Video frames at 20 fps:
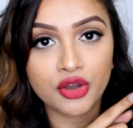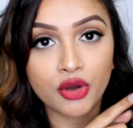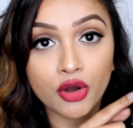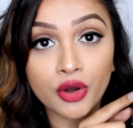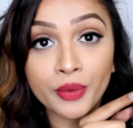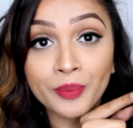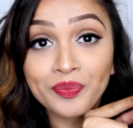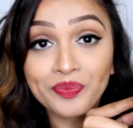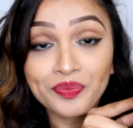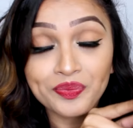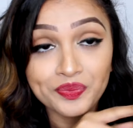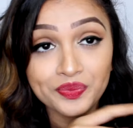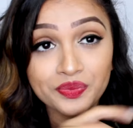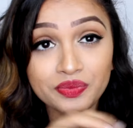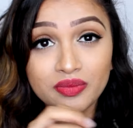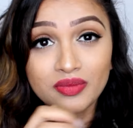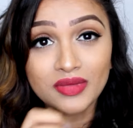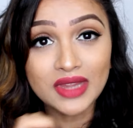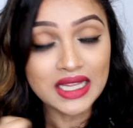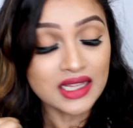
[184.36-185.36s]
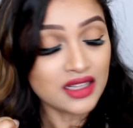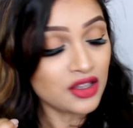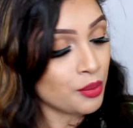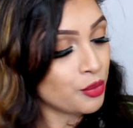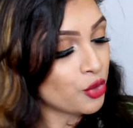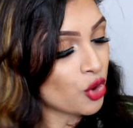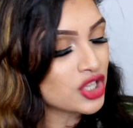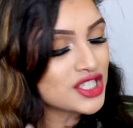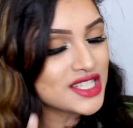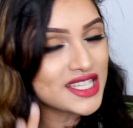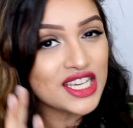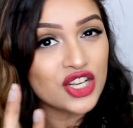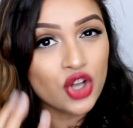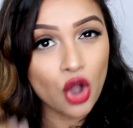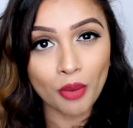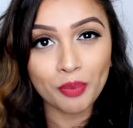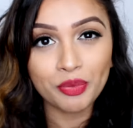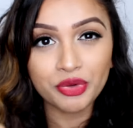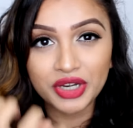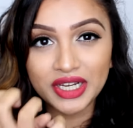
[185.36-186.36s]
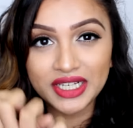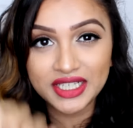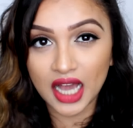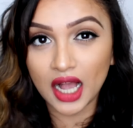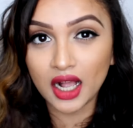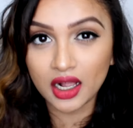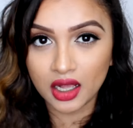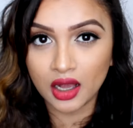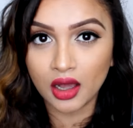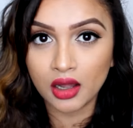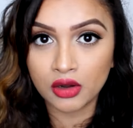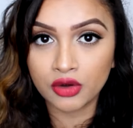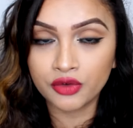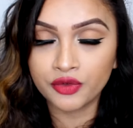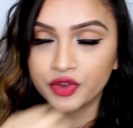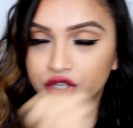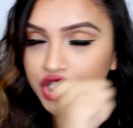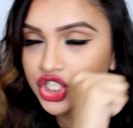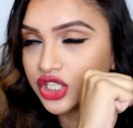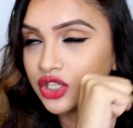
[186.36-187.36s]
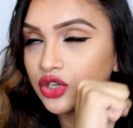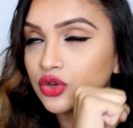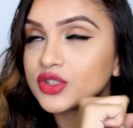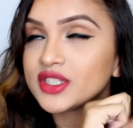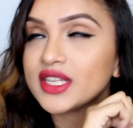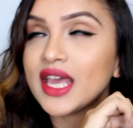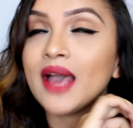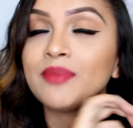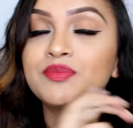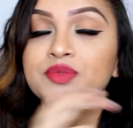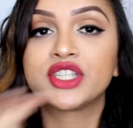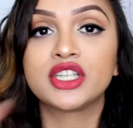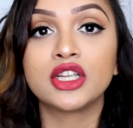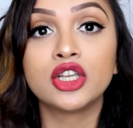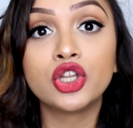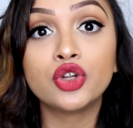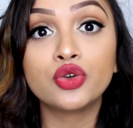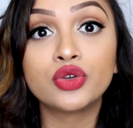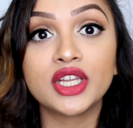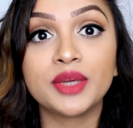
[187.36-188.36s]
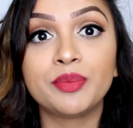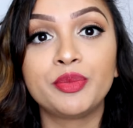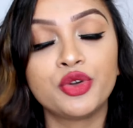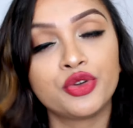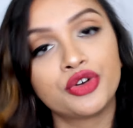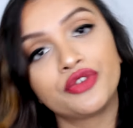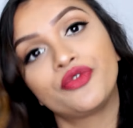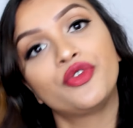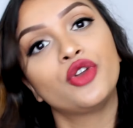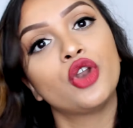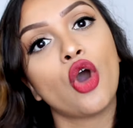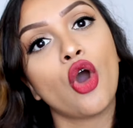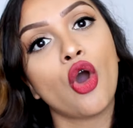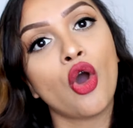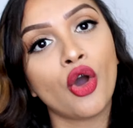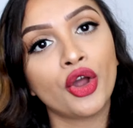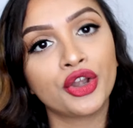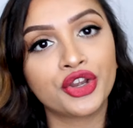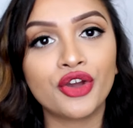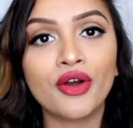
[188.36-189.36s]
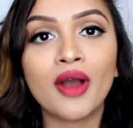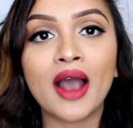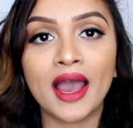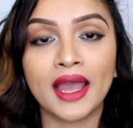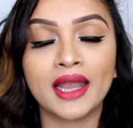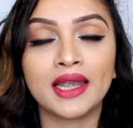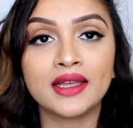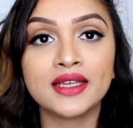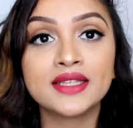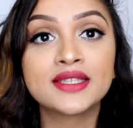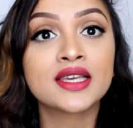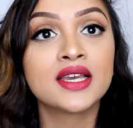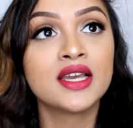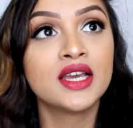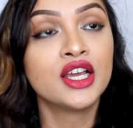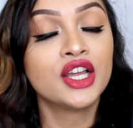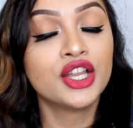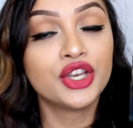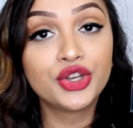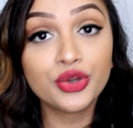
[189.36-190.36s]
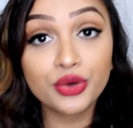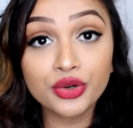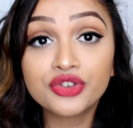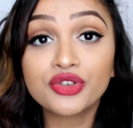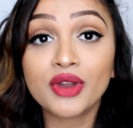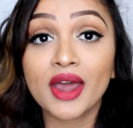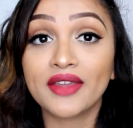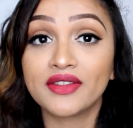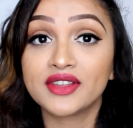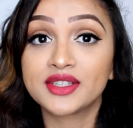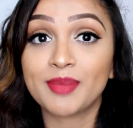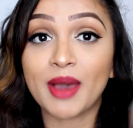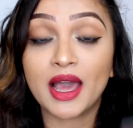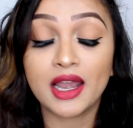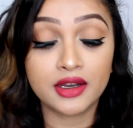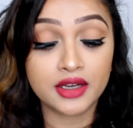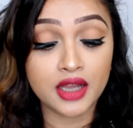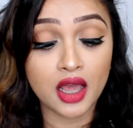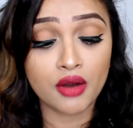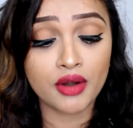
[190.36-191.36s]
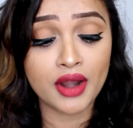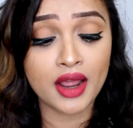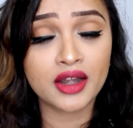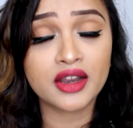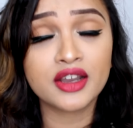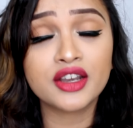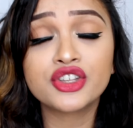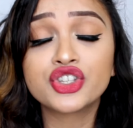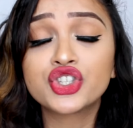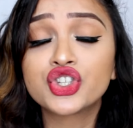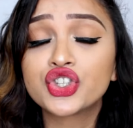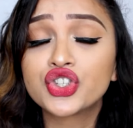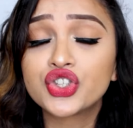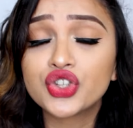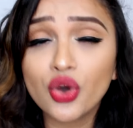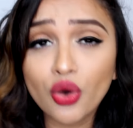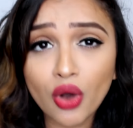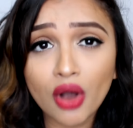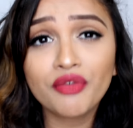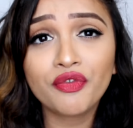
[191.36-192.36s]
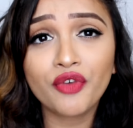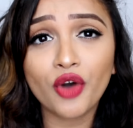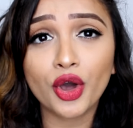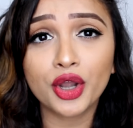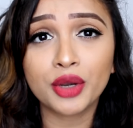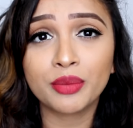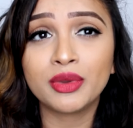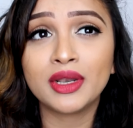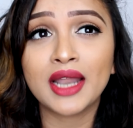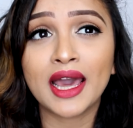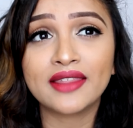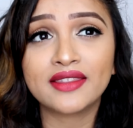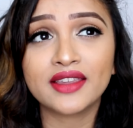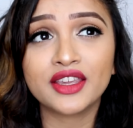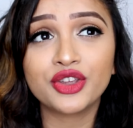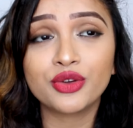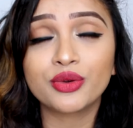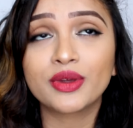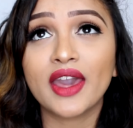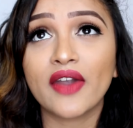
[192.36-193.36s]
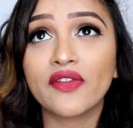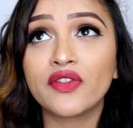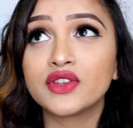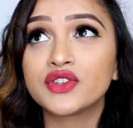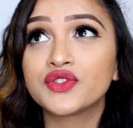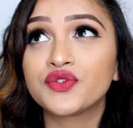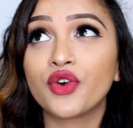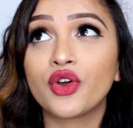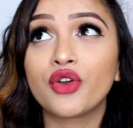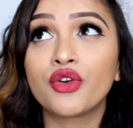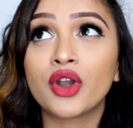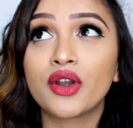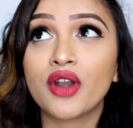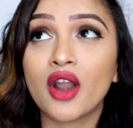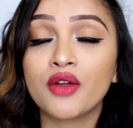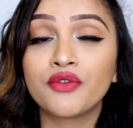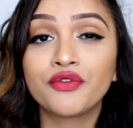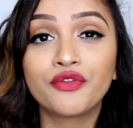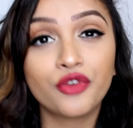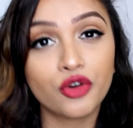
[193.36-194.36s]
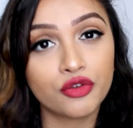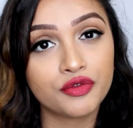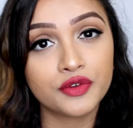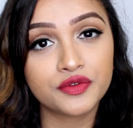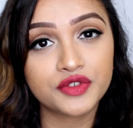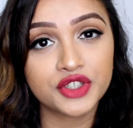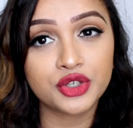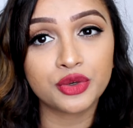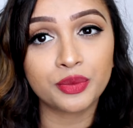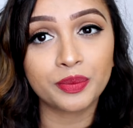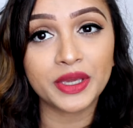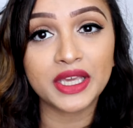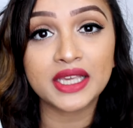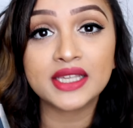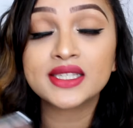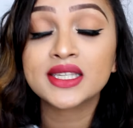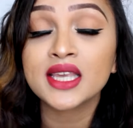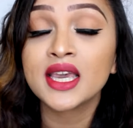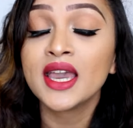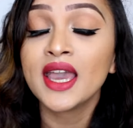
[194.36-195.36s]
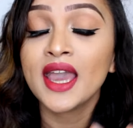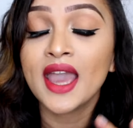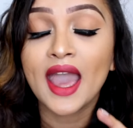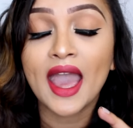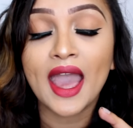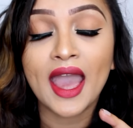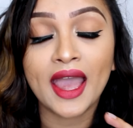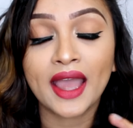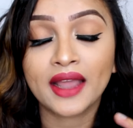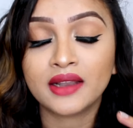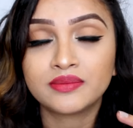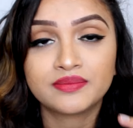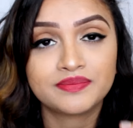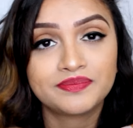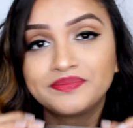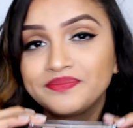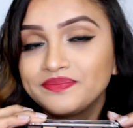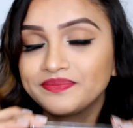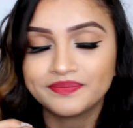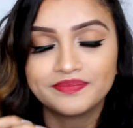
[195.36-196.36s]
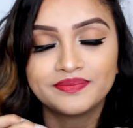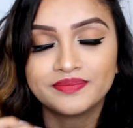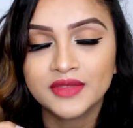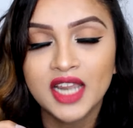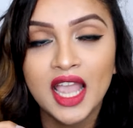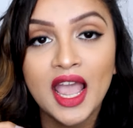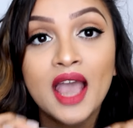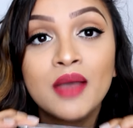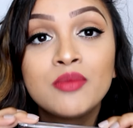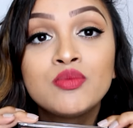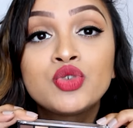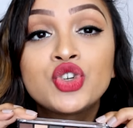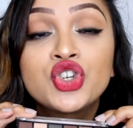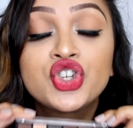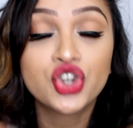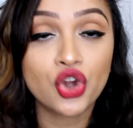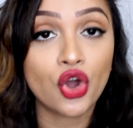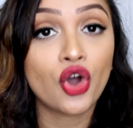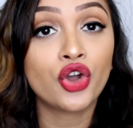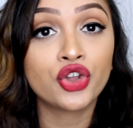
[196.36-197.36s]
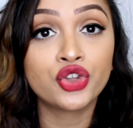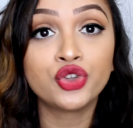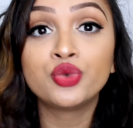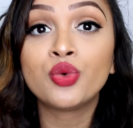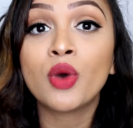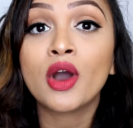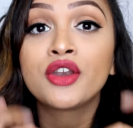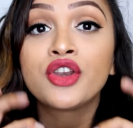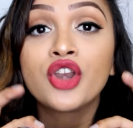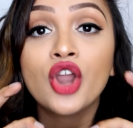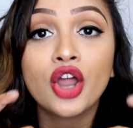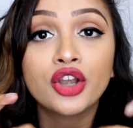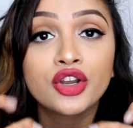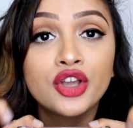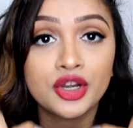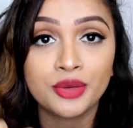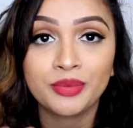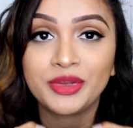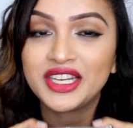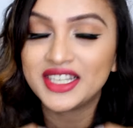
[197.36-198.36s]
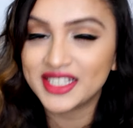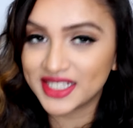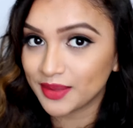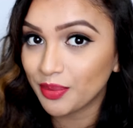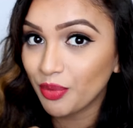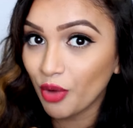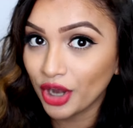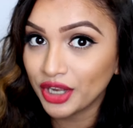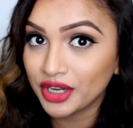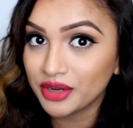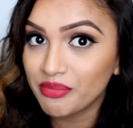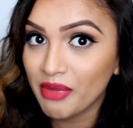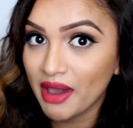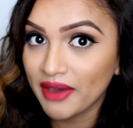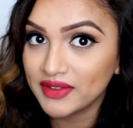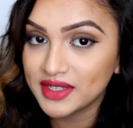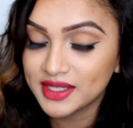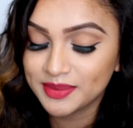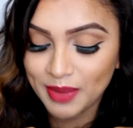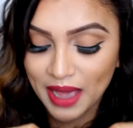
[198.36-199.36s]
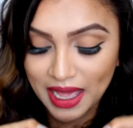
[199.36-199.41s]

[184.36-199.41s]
here, bronzy coppery dark color, which looks absolutely beautiful on your eyelids. Do try this palette out, and it is so affordable. I think you get this for around 450 rupees, and I'm sure you are not gonna be disappointed by this